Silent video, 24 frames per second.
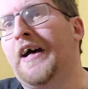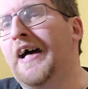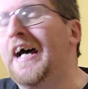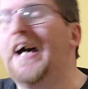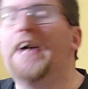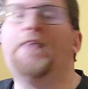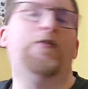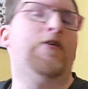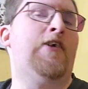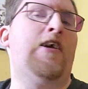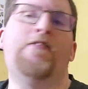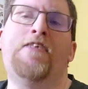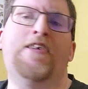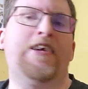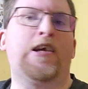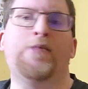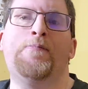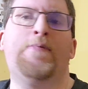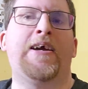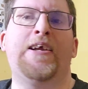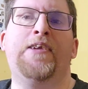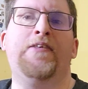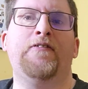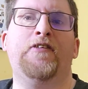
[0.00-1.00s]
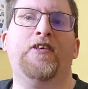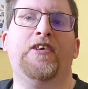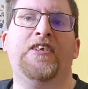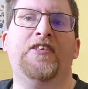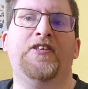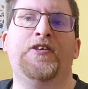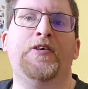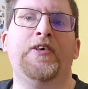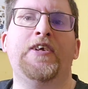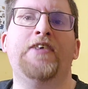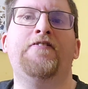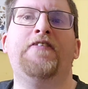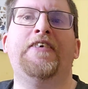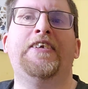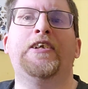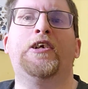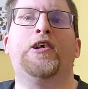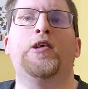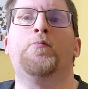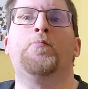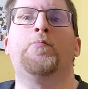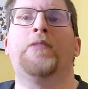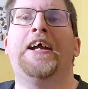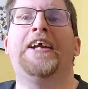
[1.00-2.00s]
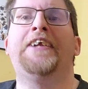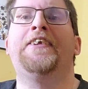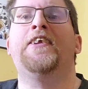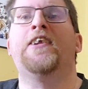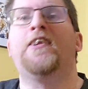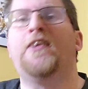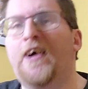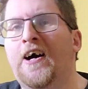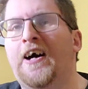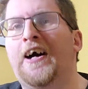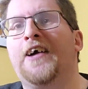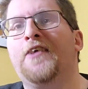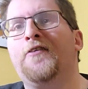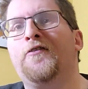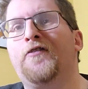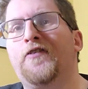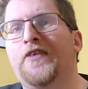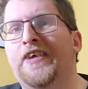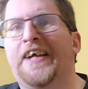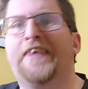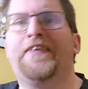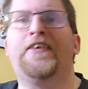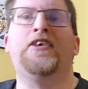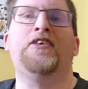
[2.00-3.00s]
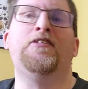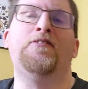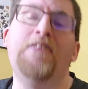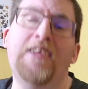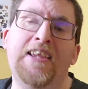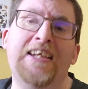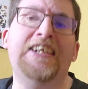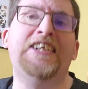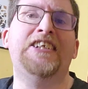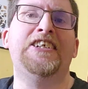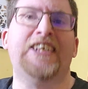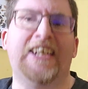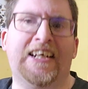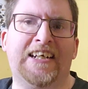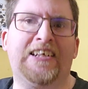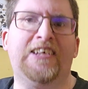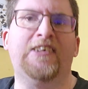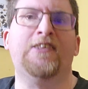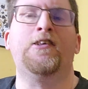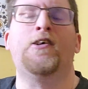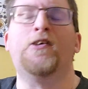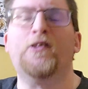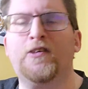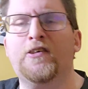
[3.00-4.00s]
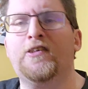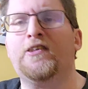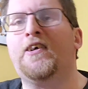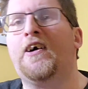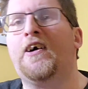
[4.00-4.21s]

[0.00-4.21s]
I would not recommend doing anything that could break the laws. You have to really check your local